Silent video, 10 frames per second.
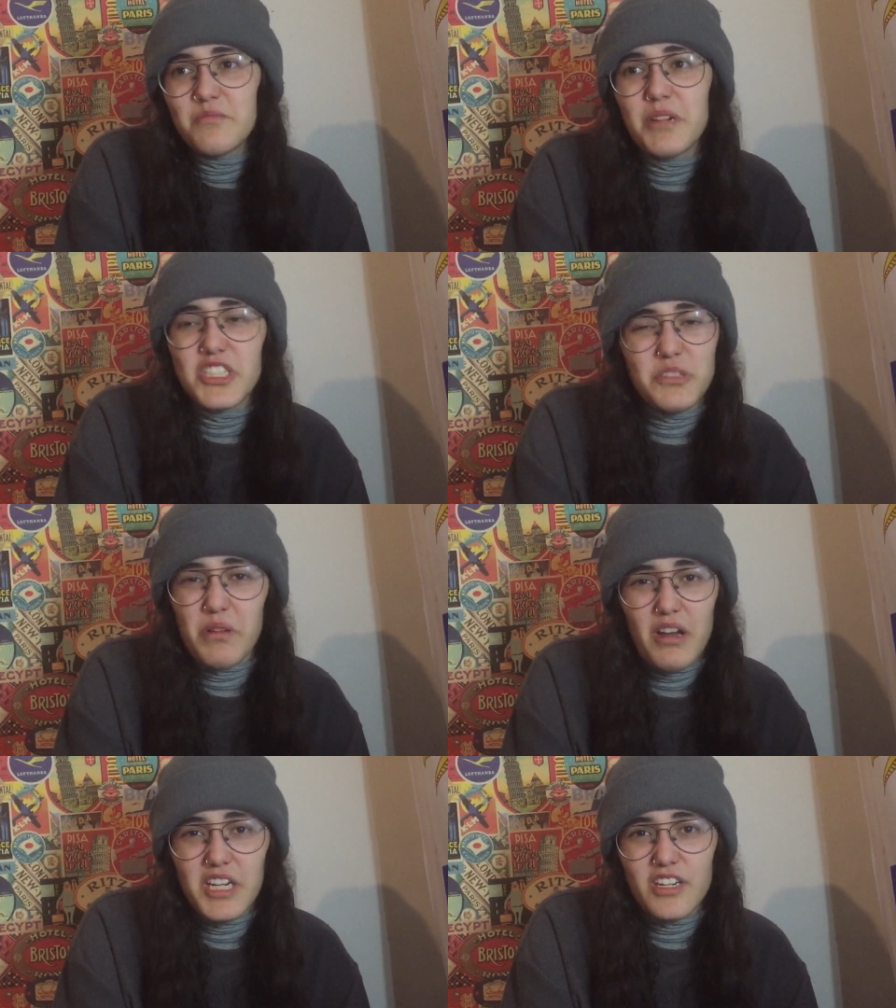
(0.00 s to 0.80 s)
much
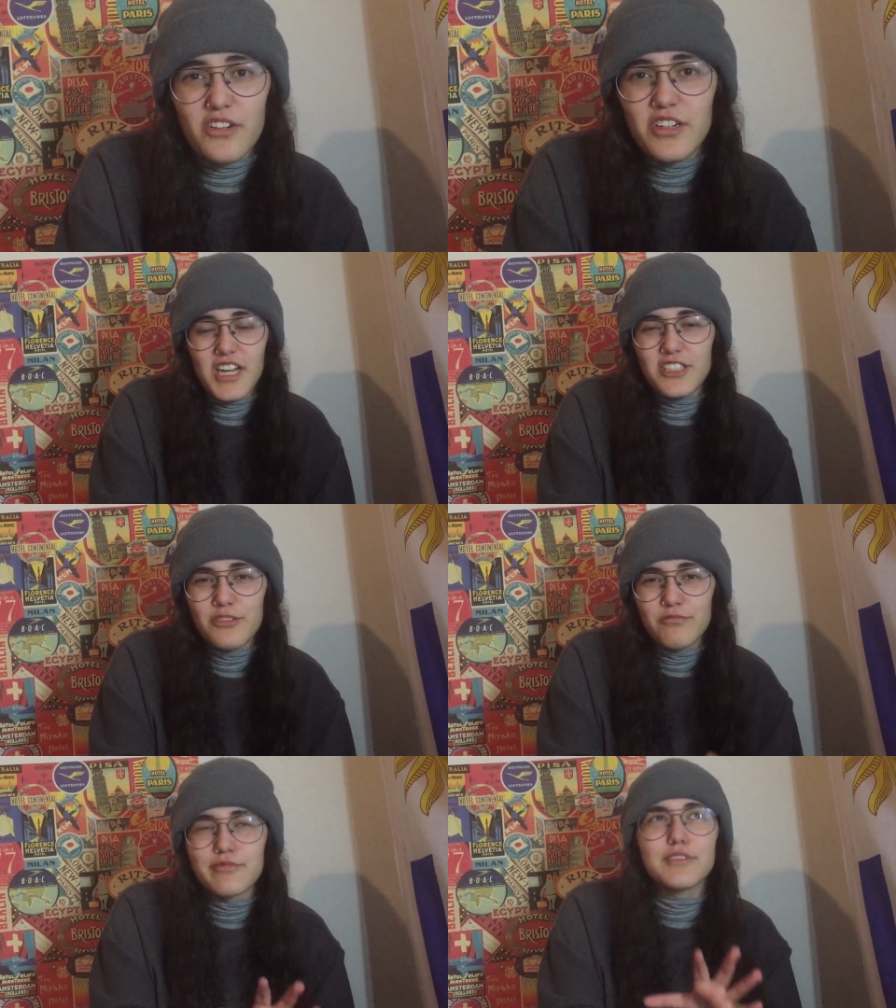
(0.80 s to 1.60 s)
about it or I
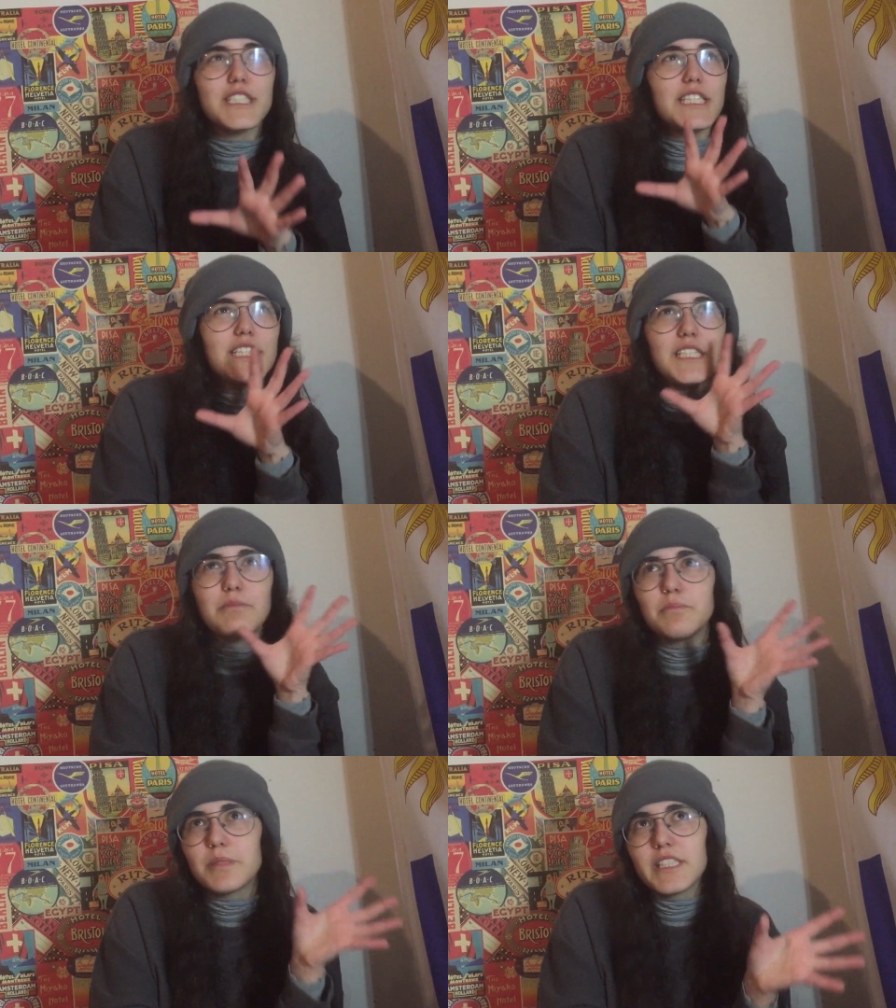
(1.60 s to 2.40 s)
don't
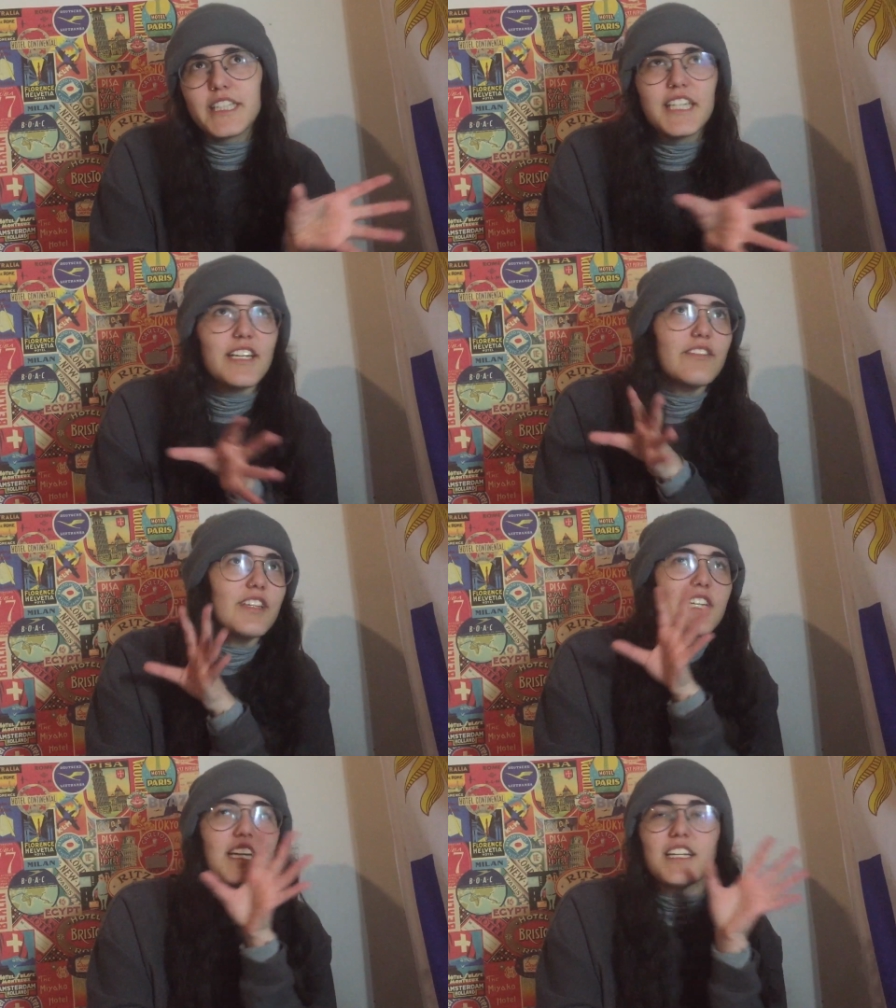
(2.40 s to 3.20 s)
really believe
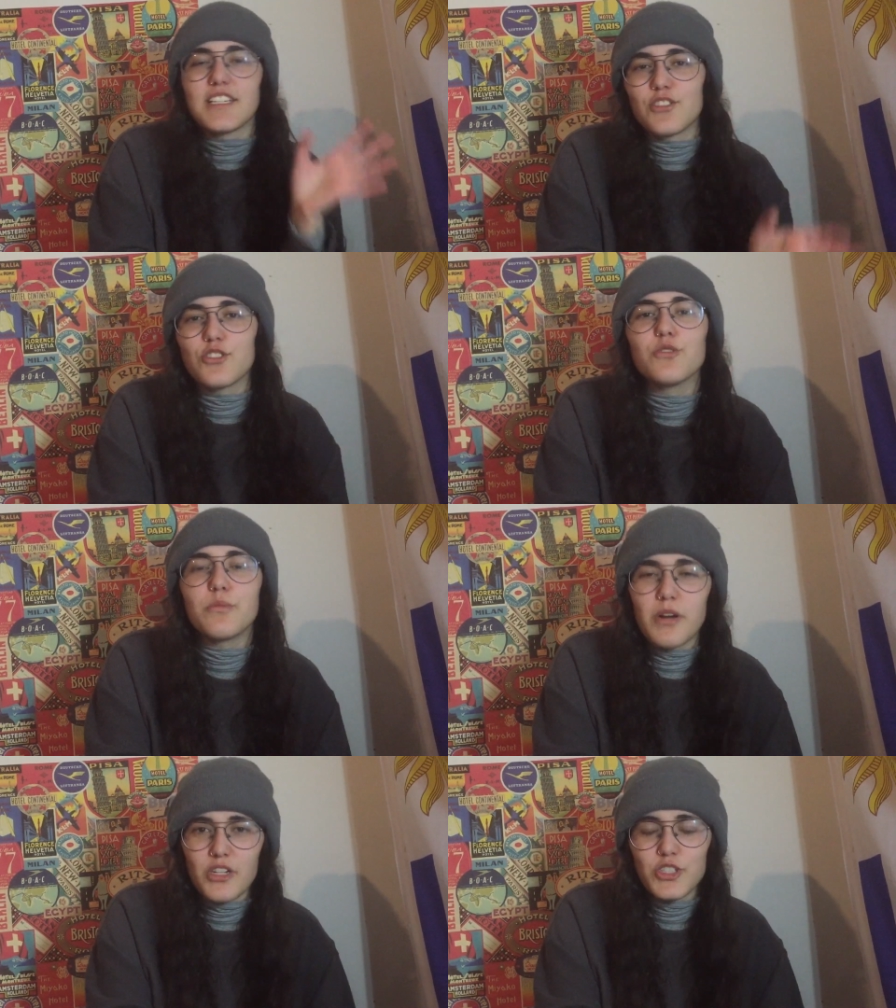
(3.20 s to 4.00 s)
in it too
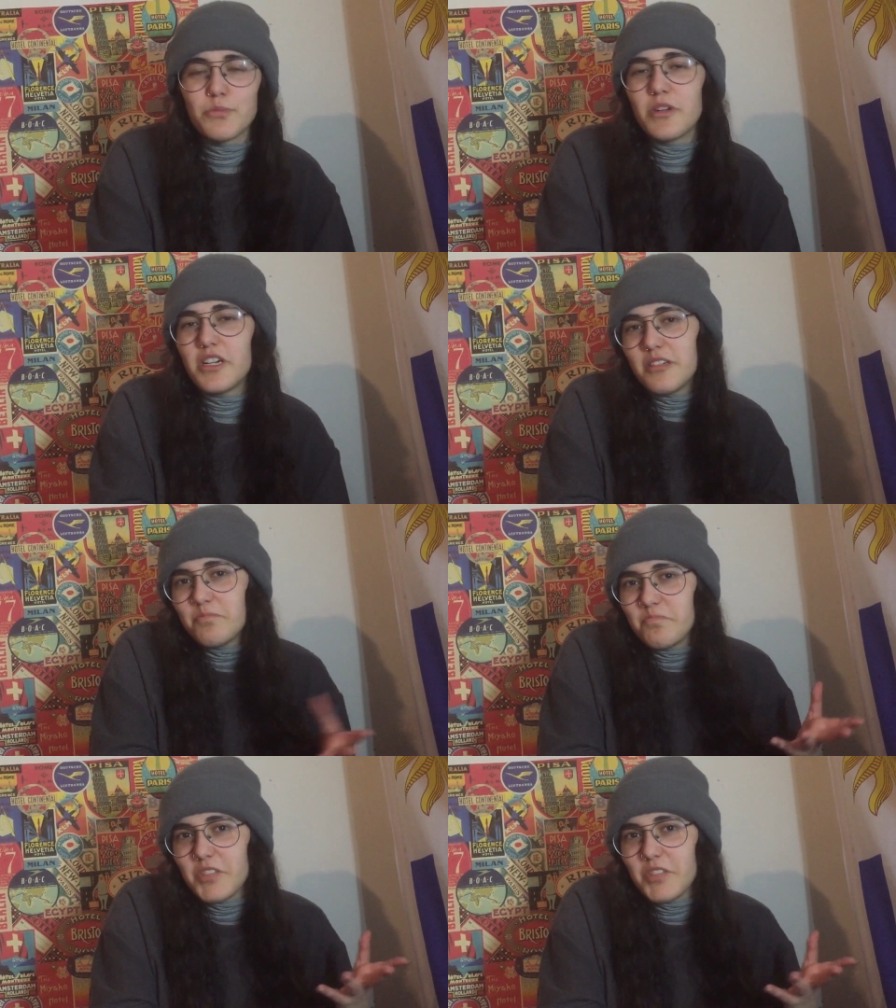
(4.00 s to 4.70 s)
much. But